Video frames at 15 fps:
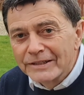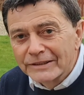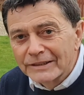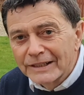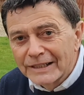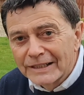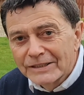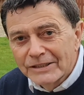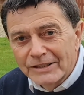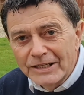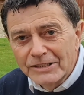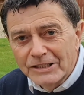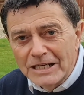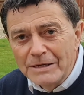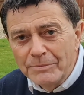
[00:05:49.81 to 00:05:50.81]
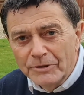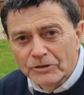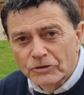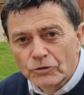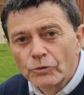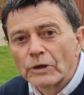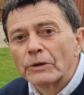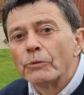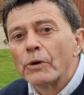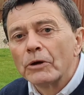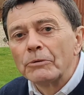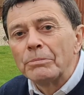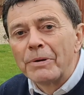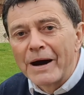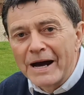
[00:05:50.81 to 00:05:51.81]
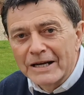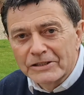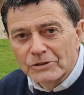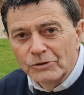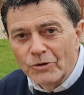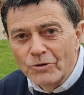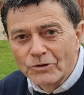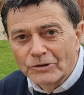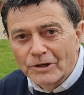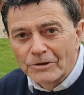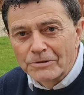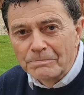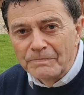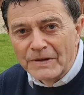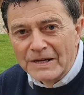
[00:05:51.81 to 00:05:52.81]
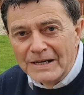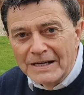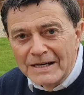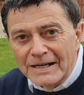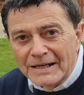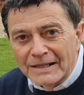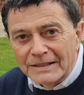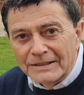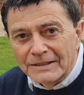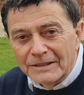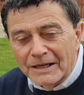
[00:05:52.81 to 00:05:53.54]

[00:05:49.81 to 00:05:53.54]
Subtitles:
guys, and let's keep this going well past lockdown, and